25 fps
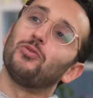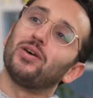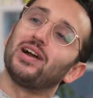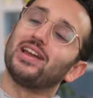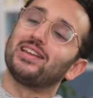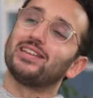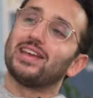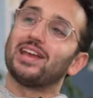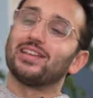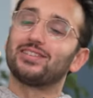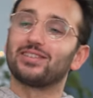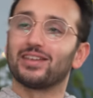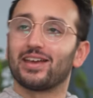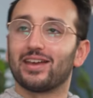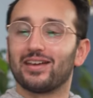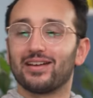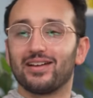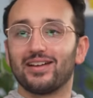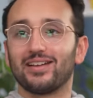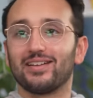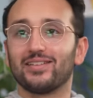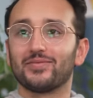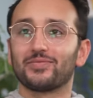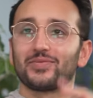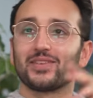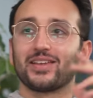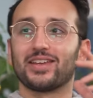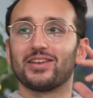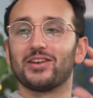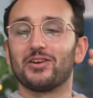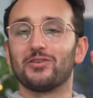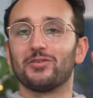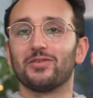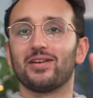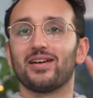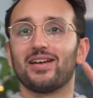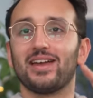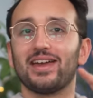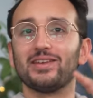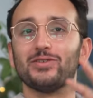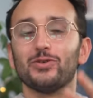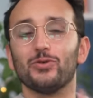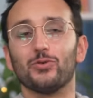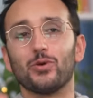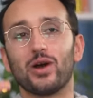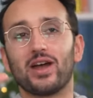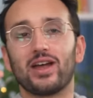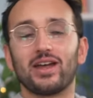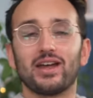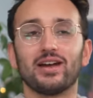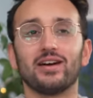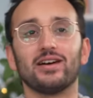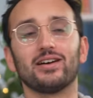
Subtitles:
it's... You know, in a way,